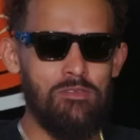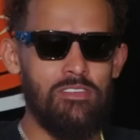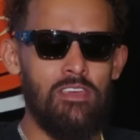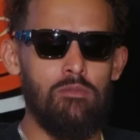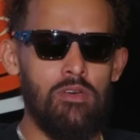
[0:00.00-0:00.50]
I'm
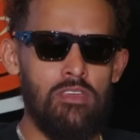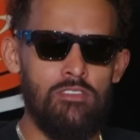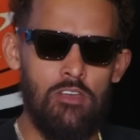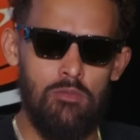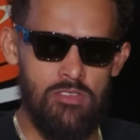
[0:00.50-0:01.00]
saying? But
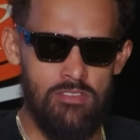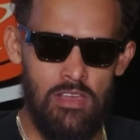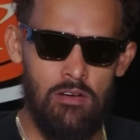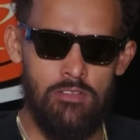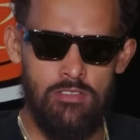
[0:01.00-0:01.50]
he's known me since
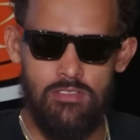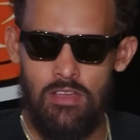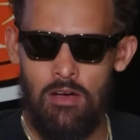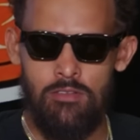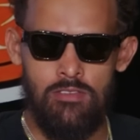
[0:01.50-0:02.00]
I was
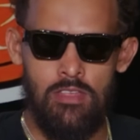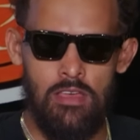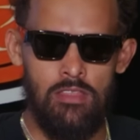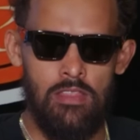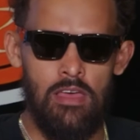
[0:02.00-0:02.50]

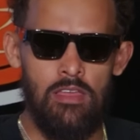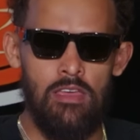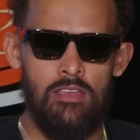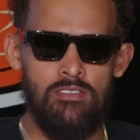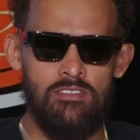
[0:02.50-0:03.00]
that
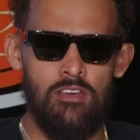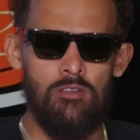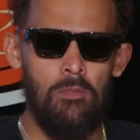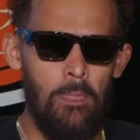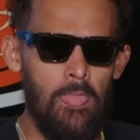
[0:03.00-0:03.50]
age. And
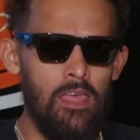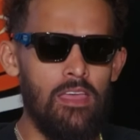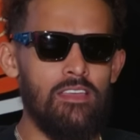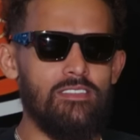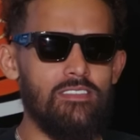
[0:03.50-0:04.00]
so
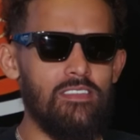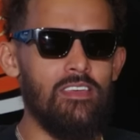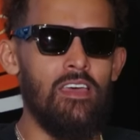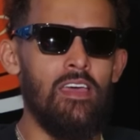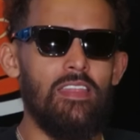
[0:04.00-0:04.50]

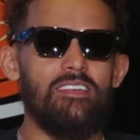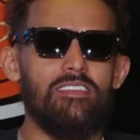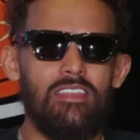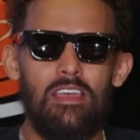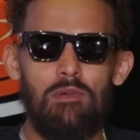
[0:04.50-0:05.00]
that's
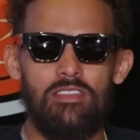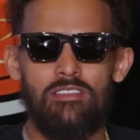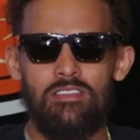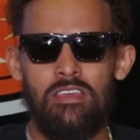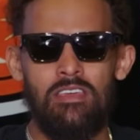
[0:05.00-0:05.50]
the thing about
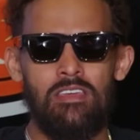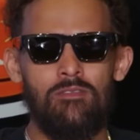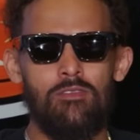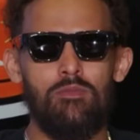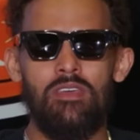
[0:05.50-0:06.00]
this league.
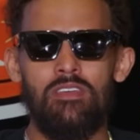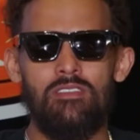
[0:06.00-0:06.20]
And for me,